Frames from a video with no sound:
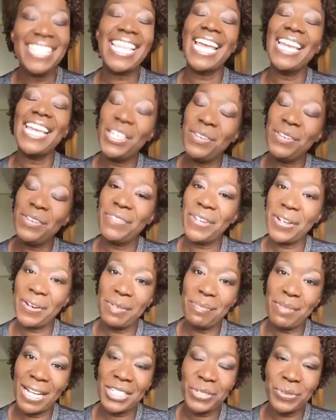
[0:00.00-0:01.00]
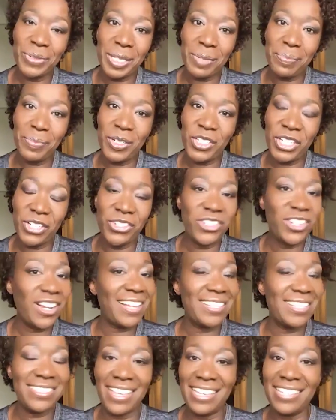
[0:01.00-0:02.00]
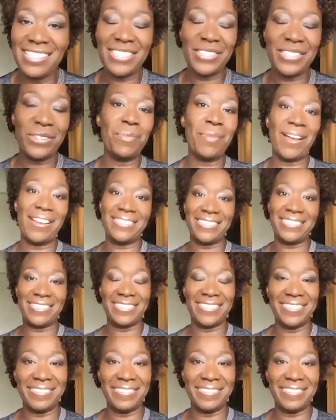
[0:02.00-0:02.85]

Thank you very much. Really appreciate you guys. Thanks so much.